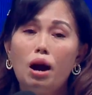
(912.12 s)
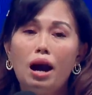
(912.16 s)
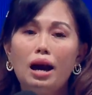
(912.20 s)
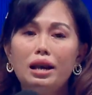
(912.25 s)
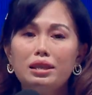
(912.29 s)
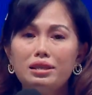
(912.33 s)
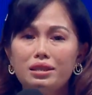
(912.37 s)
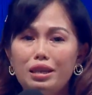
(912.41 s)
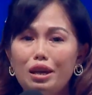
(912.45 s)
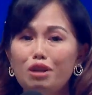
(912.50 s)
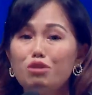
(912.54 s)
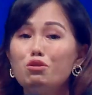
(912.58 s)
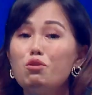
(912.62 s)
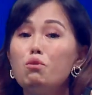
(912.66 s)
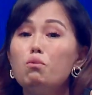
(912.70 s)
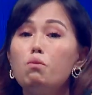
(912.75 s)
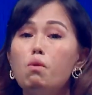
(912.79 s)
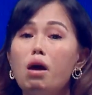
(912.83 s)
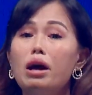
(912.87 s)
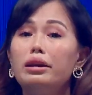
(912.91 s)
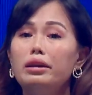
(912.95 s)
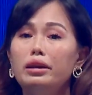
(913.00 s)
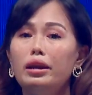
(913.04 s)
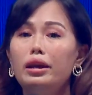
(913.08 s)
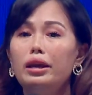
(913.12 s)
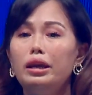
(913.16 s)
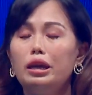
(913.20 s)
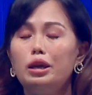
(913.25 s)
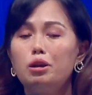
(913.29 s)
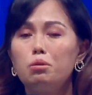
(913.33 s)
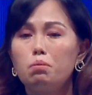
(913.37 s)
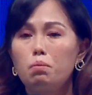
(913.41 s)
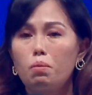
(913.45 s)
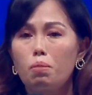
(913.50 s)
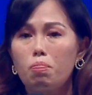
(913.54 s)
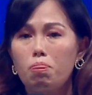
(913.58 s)
I said one day.
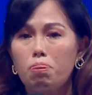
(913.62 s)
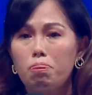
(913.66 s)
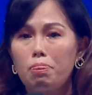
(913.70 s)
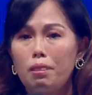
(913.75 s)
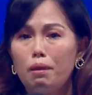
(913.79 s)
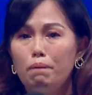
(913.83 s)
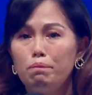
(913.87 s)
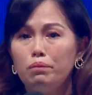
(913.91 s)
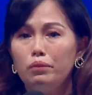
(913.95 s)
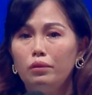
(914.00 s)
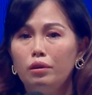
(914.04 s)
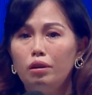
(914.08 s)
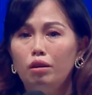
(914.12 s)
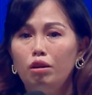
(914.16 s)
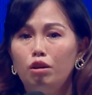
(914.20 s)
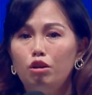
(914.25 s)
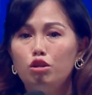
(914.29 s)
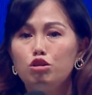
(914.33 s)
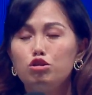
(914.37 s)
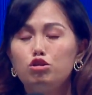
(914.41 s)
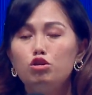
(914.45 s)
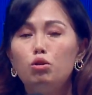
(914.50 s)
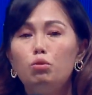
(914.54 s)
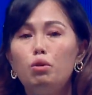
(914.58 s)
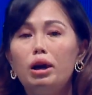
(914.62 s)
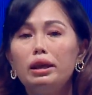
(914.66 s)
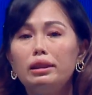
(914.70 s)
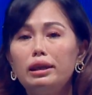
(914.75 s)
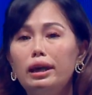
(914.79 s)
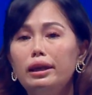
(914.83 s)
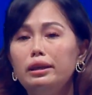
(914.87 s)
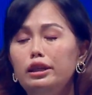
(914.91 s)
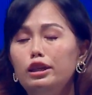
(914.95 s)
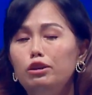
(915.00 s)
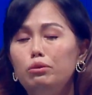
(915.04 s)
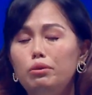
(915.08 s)
So what
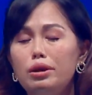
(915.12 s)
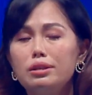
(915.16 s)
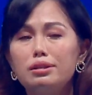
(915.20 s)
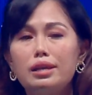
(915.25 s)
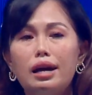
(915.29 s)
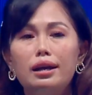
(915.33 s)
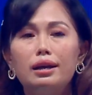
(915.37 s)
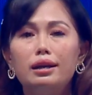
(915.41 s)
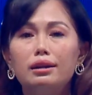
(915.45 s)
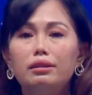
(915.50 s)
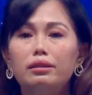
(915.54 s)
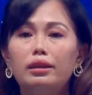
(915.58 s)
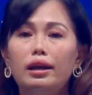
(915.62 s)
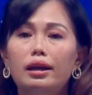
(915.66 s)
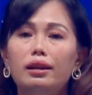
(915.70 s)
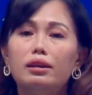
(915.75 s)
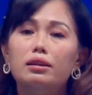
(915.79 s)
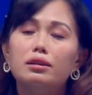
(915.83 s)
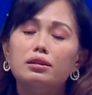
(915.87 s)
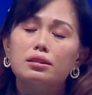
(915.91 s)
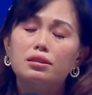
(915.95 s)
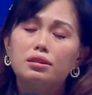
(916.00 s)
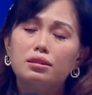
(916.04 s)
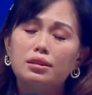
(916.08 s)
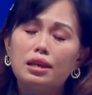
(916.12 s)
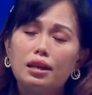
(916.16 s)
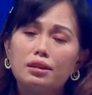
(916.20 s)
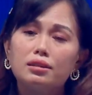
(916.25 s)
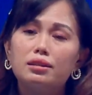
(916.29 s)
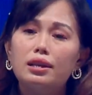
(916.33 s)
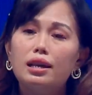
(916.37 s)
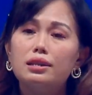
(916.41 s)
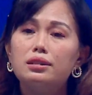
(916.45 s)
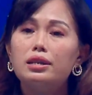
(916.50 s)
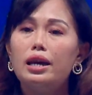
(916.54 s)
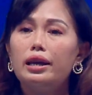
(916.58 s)
I did was I attend
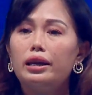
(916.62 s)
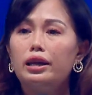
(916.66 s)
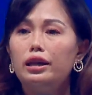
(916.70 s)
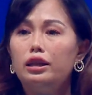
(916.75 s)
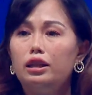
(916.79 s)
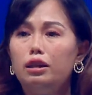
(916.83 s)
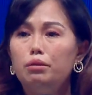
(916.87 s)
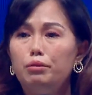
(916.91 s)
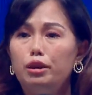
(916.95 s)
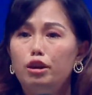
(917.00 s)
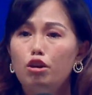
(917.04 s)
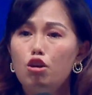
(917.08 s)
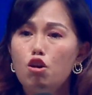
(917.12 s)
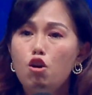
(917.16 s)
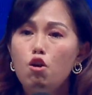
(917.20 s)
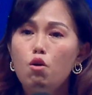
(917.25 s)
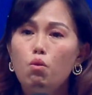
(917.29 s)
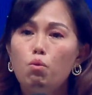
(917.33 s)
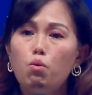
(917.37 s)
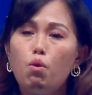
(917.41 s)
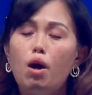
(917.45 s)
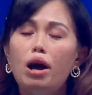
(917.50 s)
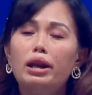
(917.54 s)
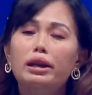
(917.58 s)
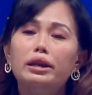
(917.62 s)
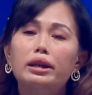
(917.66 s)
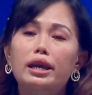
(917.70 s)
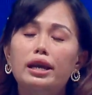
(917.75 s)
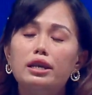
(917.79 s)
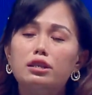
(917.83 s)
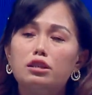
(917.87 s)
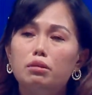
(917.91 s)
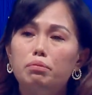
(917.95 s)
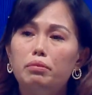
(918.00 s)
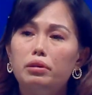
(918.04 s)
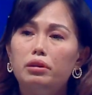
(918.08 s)
Success Academy,
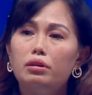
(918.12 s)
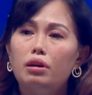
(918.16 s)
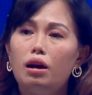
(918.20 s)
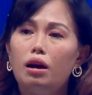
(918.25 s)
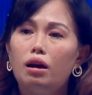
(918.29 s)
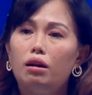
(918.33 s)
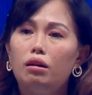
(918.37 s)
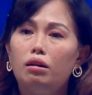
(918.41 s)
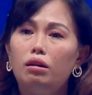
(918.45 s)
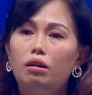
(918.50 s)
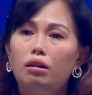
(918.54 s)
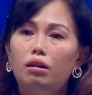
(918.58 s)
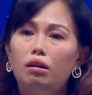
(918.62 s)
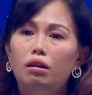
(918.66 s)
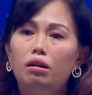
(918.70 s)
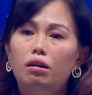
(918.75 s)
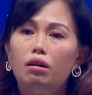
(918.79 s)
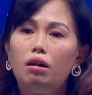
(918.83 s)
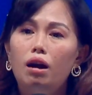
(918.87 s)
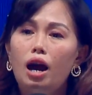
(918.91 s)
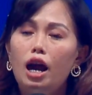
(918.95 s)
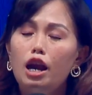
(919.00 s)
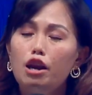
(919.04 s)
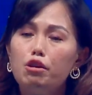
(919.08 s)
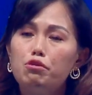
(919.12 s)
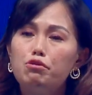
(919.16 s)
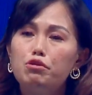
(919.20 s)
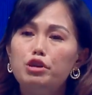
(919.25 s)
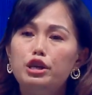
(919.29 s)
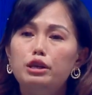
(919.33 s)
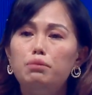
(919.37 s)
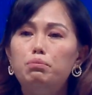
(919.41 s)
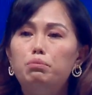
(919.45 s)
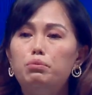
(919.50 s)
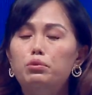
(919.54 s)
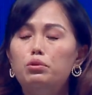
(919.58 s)
one-day seminar. I
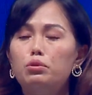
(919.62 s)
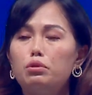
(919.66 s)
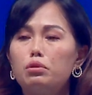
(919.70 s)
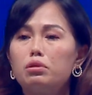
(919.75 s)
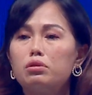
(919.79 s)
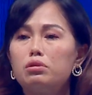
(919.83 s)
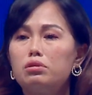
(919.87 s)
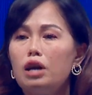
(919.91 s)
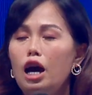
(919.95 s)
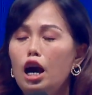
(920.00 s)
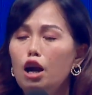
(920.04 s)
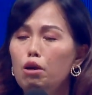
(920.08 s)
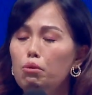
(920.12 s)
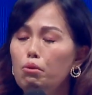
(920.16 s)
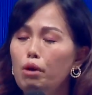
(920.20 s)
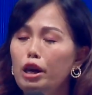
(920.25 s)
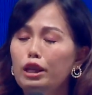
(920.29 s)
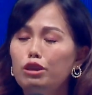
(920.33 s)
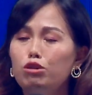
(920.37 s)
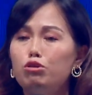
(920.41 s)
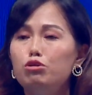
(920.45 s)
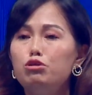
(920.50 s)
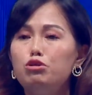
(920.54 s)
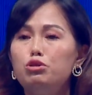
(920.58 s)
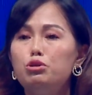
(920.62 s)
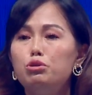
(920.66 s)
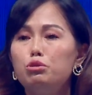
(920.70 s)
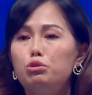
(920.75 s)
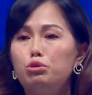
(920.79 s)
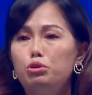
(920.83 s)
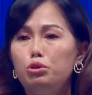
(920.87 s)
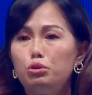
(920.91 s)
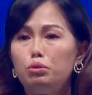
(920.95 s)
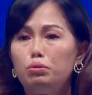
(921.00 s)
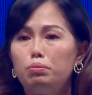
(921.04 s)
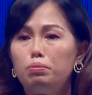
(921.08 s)
read books. I went to
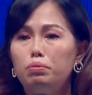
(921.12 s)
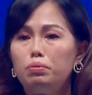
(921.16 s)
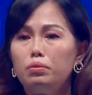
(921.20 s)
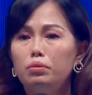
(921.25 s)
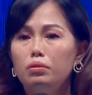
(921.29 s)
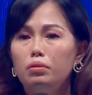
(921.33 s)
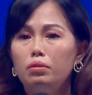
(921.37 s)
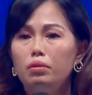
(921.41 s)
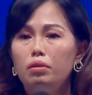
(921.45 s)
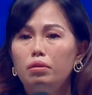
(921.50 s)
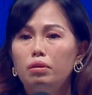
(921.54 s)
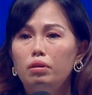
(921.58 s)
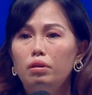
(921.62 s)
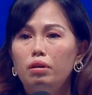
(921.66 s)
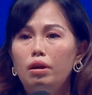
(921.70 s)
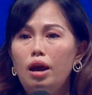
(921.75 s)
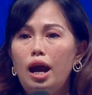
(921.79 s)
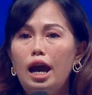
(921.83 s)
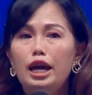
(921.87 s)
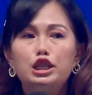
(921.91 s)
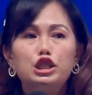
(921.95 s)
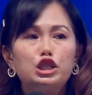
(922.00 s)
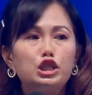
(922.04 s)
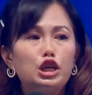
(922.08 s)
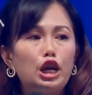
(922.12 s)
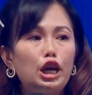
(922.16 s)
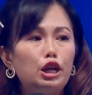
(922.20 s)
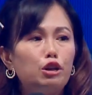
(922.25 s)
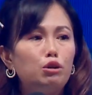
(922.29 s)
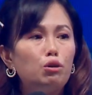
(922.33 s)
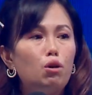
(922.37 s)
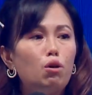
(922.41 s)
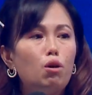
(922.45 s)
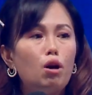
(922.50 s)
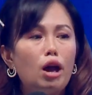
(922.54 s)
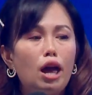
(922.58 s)
YouTube. I
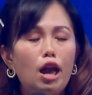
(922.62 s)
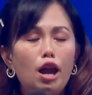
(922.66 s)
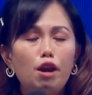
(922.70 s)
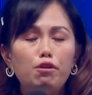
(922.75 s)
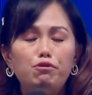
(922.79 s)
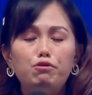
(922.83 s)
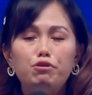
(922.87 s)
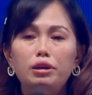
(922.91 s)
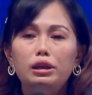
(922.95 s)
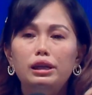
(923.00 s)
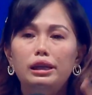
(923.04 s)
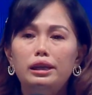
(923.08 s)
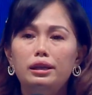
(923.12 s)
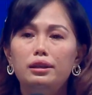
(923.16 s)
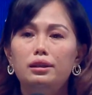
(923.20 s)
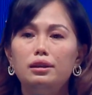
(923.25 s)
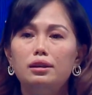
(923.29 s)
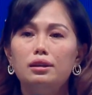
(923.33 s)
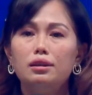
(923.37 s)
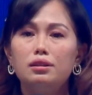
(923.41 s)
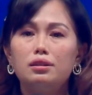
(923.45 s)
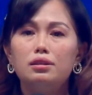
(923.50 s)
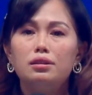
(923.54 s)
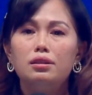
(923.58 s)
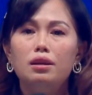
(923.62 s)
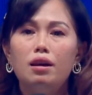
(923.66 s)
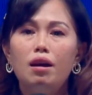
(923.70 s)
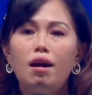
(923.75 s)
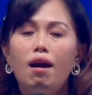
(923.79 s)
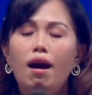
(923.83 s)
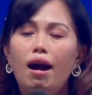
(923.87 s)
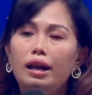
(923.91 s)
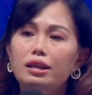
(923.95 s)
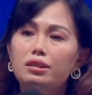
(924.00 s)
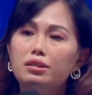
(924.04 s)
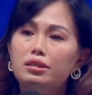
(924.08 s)
shadow every leaders.
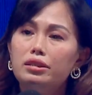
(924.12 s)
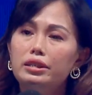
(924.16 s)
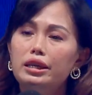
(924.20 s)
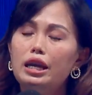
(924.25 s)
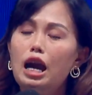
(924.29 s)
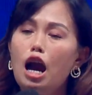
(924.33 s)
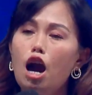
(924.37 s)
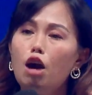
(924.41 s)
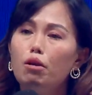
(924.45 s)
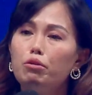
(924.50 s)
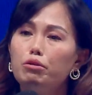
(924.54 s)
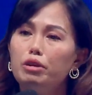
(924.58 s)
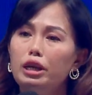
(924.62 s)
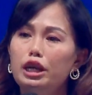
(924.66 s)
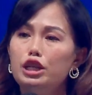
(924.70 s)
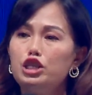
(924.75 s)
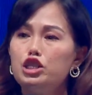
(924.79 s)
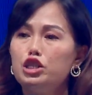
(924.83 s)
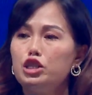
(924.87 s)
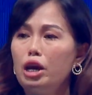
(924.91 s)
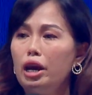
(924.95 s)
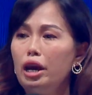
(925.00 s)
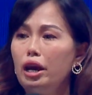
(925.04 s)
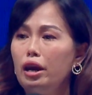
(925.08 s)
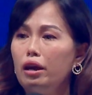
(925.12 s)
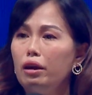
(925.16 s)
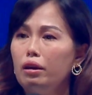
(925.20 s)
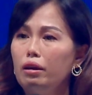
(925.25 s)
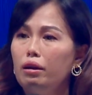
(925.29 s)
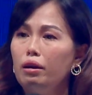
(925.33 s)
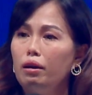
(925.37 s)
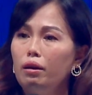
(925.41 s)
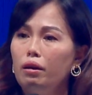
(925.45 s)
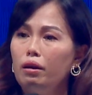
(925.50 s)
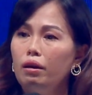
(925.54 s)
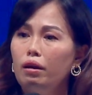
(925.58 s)
I see how they share.
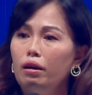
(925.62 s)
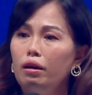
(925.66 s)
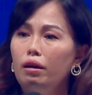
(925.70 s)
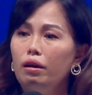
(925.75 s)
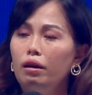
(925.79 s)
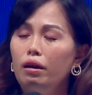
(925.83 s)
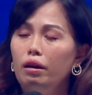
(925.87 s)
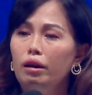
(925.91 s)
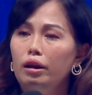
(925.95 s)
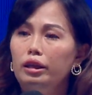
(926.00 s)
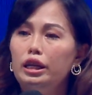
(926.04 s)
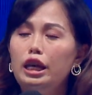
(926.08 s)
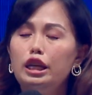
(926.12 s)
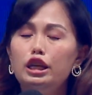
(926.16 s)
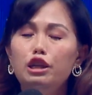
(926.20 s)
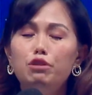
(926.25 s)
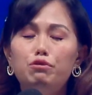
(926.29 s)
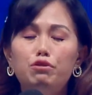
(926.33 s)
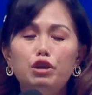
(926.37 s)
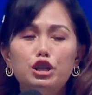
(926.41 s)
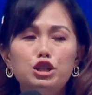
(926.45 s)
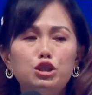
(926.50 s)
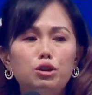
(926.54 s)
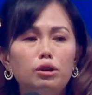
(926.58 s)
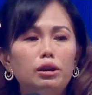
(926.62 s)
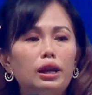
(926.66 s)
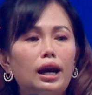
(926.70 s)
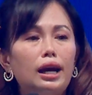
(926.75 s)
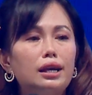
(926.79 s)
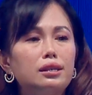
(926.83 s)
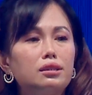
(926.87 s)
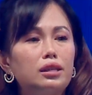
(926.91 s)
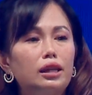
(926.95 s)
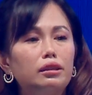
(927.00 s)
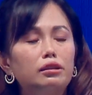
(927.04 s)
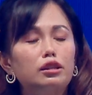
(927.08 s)
Then eventually
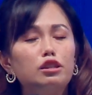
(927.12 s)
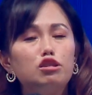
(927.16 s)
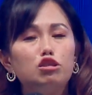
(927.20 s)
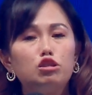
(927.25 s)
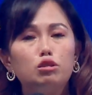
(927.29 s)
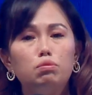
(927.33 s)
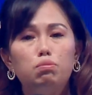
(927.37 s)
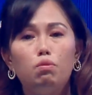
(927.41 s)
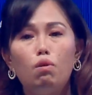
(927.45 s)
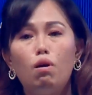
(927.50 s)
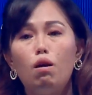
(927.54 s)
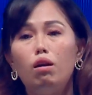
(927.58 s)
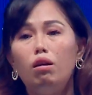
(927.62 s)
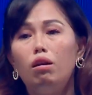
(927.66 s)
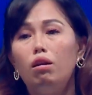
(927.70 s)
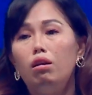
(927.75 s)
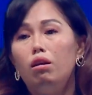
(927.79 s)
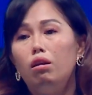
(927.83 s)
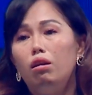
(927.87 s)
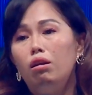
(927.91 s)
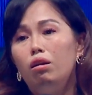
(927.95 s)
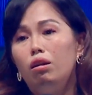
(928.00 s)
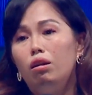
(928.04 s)
I started small.